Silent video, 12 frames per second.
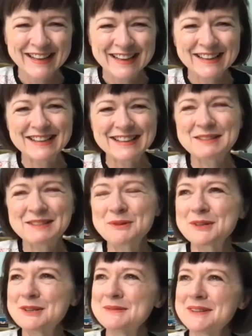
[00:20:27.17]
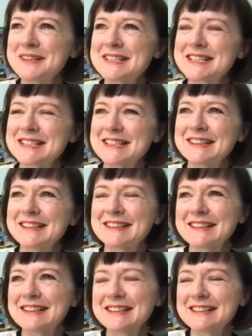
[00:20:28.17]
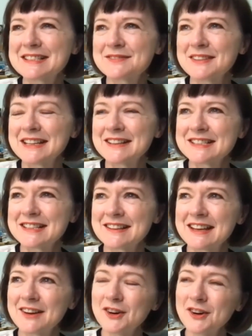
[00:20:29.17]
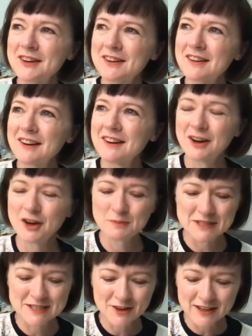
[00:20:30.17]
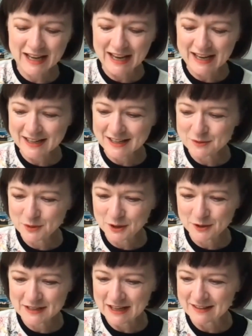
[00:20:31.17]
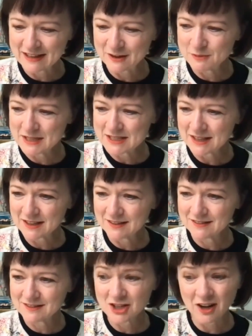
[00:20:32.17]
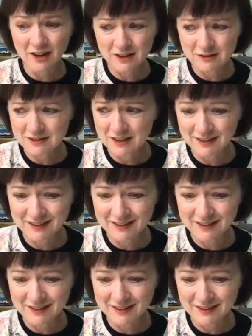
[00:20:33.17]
The book almost. It's funny because you think, oh, I hope it's okay in the world out there, almost like a child.